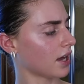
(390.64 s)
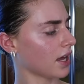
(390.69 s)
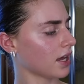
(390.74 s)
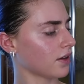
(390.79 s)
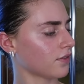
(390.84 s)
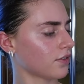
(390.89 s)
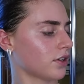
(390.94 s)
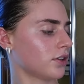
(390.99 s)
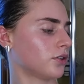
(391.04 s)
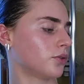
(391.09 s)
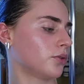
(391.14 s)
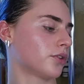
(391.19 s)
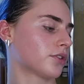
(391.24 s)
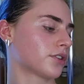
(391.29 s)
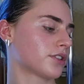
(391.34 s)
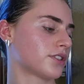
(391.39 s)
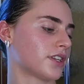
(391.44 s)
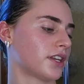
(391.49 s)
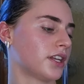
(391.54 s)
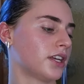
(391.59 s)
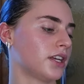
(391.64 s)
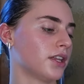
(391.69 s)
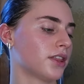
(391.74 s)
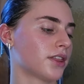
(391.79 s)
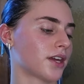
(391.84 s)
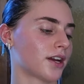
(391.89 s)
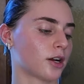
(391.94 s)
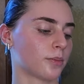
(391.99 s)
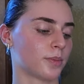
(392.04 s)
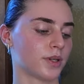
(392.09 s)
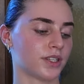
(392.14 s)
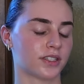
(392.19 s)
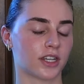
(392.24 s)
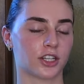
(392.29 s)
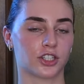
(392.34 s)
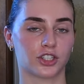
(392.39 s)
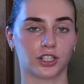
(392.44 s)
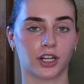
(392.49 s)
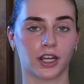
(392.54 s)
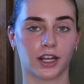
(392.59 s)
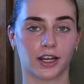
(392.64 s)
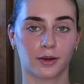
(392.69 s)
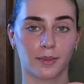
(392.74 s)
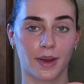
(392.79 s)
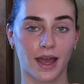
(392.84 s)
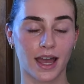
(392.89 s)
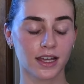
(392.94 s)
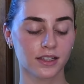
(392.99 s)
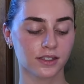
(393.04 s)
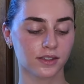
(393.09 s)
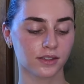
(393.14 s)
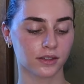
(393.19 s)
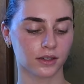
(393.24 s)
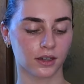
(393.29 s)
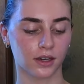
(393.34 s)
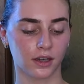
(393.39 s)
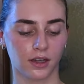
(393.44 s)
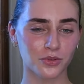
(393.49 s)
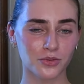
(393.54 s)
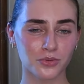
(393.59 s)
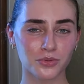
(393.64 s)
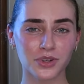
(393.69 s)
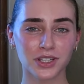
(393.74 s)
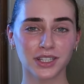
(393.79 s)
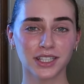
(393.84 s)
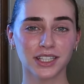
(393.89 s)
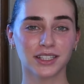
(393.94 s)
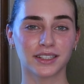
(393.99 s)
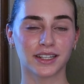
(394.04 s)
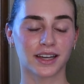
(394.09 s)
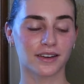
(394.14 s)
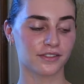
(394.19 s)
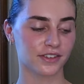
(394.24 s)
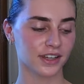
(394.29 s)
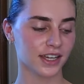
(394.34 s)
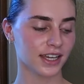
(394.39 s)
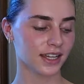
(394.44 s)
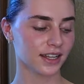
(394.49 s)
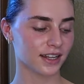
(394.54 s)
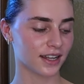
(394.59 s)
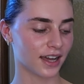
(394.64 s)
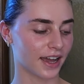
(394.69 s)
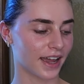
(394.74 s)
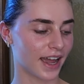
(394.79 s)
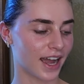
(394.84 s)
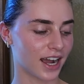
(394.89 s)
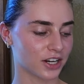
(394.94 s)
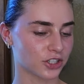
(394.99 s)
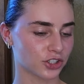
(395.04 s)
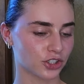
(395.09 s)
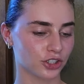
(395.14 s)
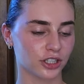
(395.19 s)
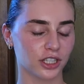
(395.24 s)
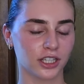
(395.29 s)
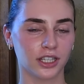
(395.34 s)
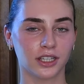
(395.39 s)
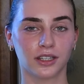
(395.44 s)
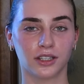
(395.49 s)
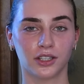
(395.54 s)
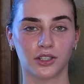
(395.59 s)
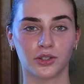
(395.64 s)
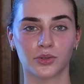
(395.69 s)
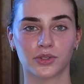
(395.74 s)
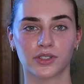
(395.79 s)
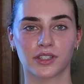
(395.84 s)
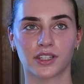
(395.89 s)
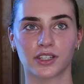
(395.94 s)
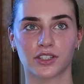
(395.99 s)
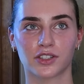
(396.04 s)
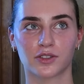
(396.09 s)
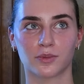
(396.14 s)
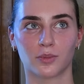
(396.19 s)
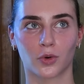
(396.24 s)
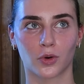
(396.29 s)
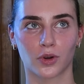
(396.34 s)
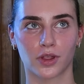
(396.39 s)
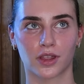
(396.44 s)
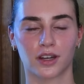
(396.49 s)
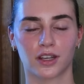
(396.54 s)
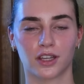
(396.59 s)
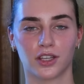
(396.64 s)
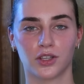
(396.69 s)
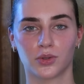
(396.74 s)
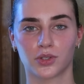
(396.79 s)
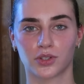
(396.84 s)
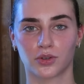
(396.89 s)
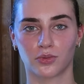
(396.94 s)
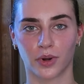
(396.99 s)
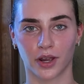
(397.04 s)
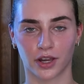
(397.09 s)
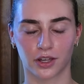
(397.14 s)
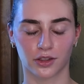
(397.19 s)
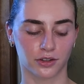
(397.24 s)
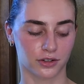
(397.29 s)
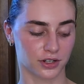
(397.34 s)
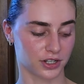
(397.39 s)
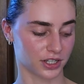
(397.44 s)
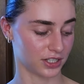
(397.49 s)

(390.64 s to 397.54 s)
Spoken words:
Ava New York City Therapy Session Hair Mask. Really love it. I actually use this more than I use a regular